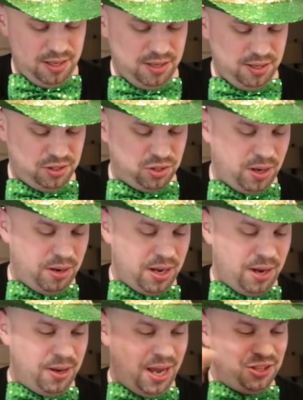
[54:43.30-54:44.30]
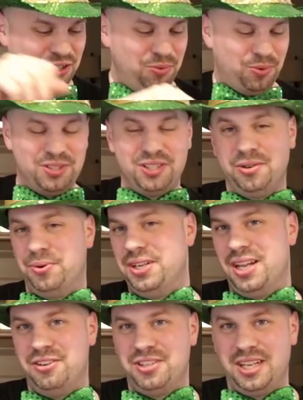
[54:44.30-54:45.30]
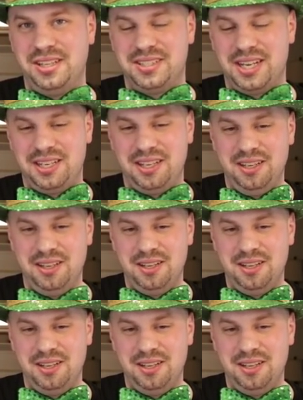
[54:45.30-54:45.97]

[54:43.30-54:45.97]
So I actually wasn't going to entertain this idea.